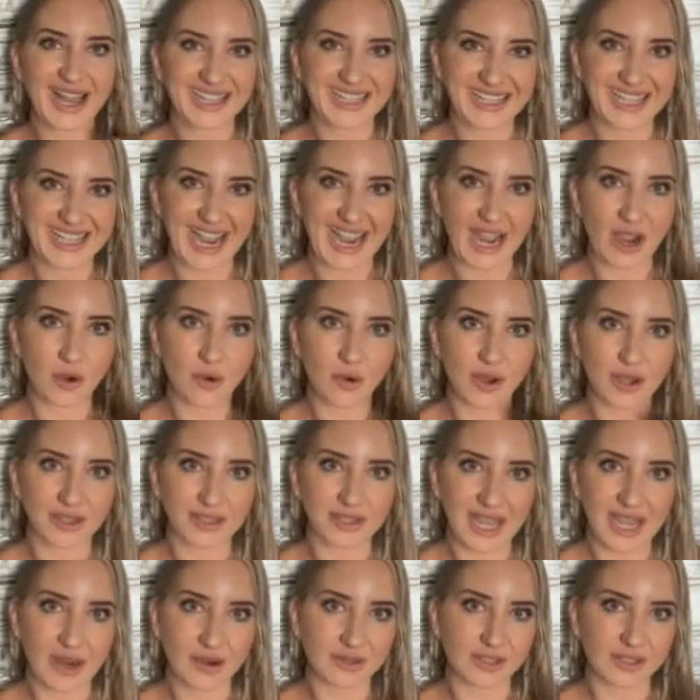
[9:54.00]

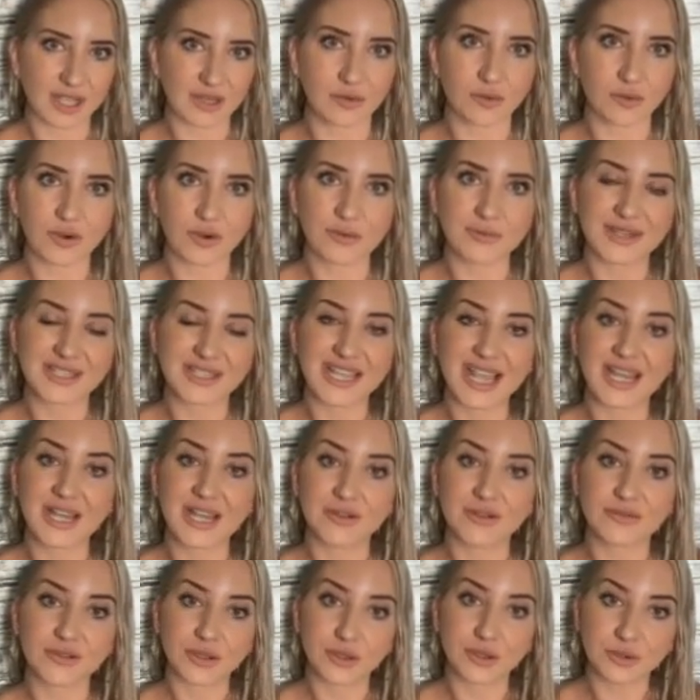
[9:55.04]
allow, because I don't want to miss
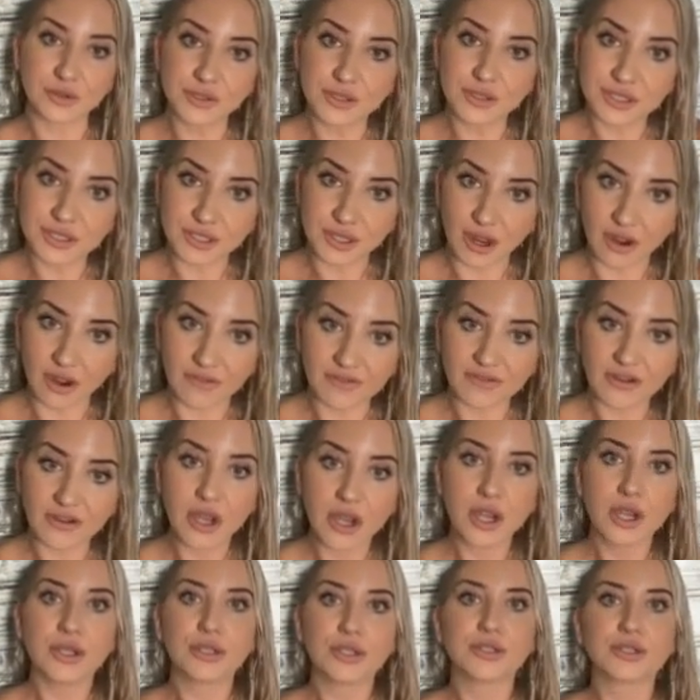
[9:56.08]
any of the good stuff.
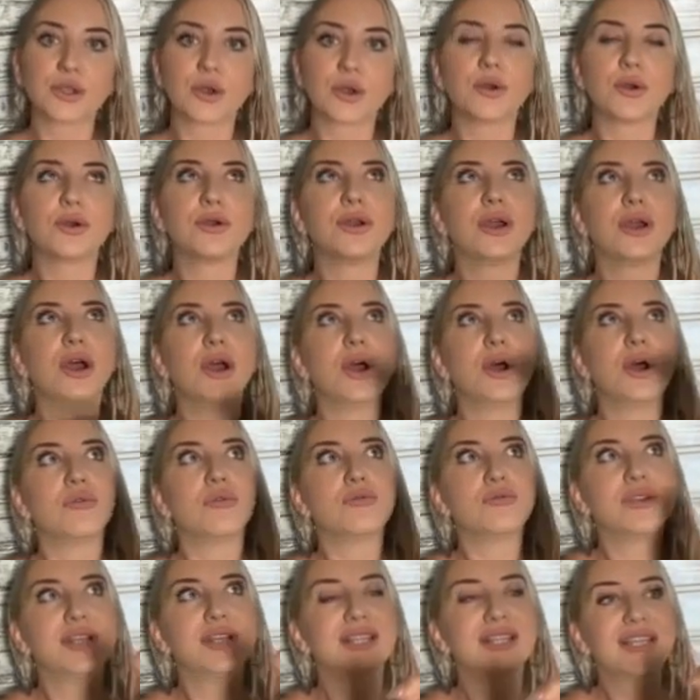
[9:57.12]
So
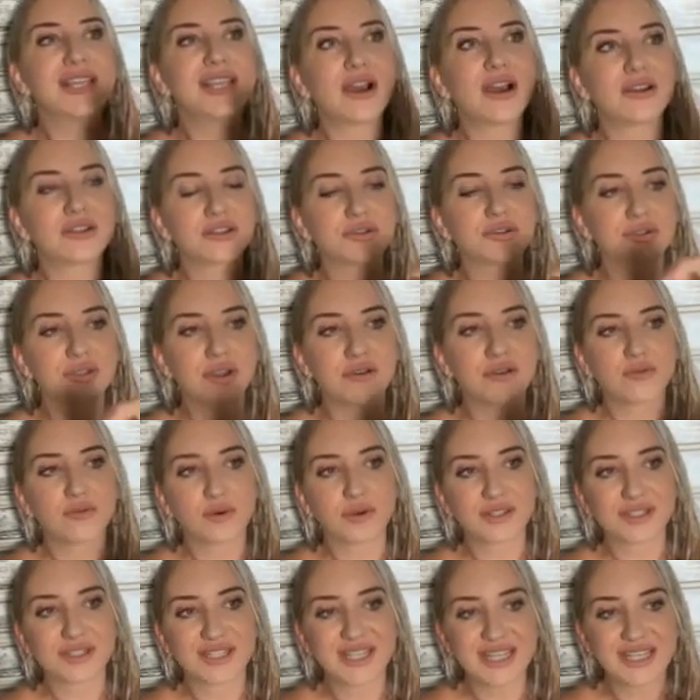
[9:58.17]
really ask yourself
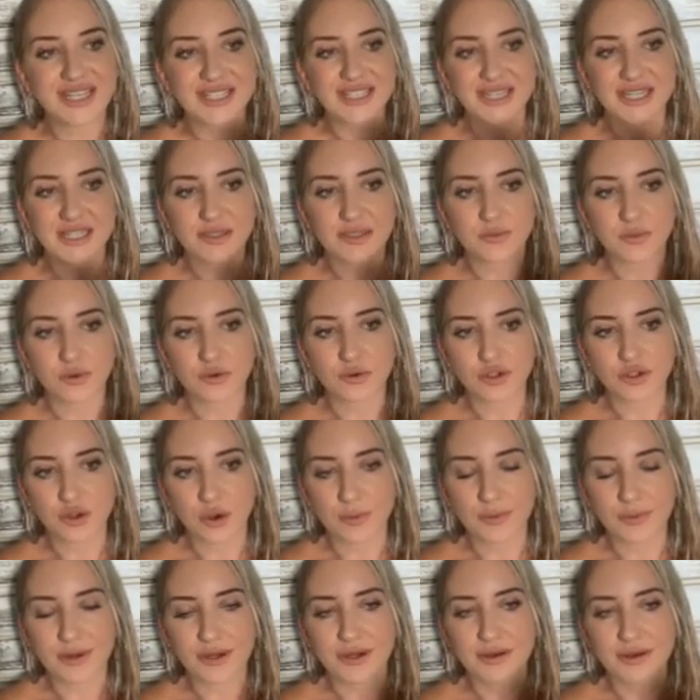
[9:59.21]
what season is more
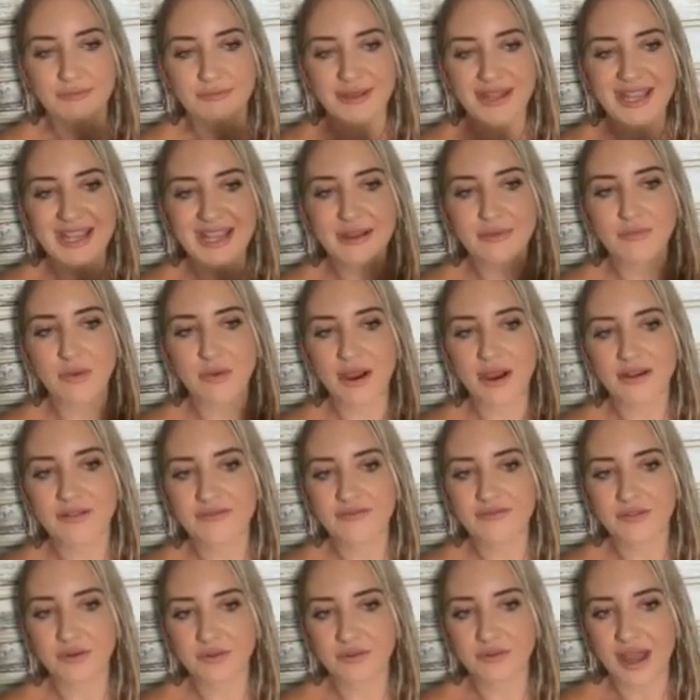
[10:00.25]
dominant, being
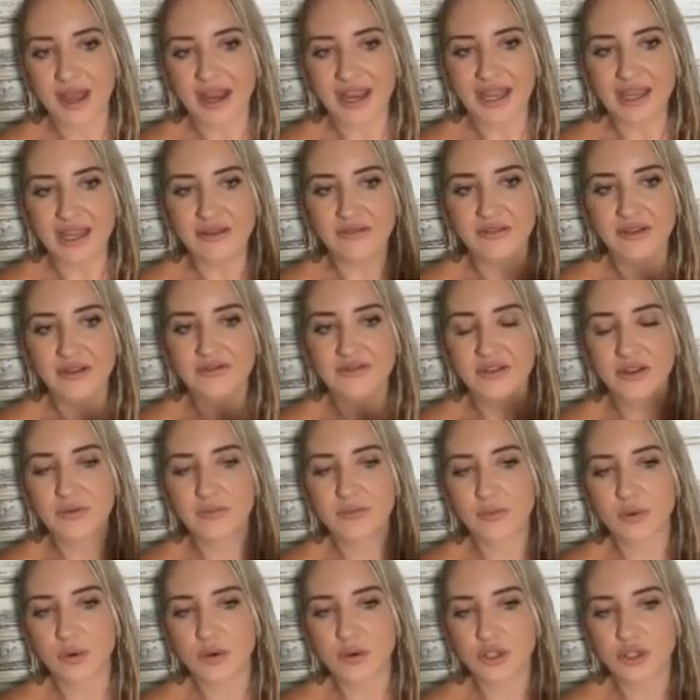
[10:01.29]
mindful that even if you're
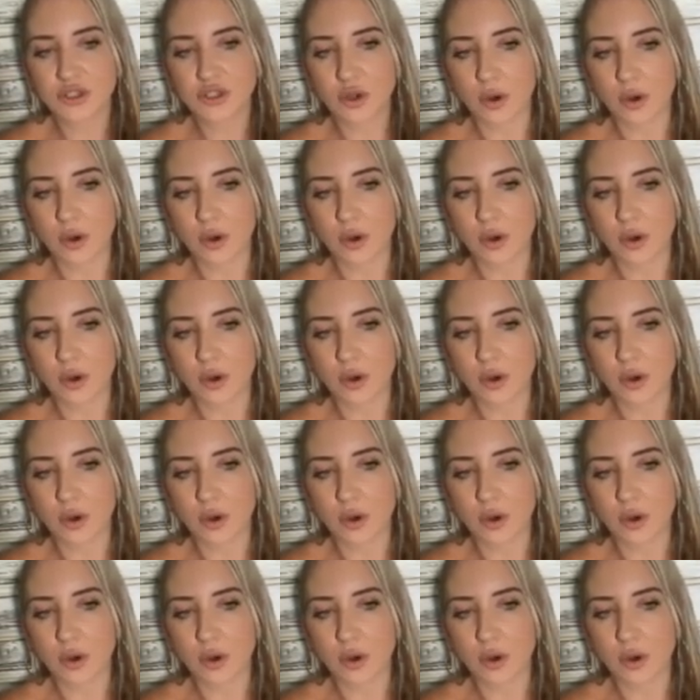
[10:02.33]
more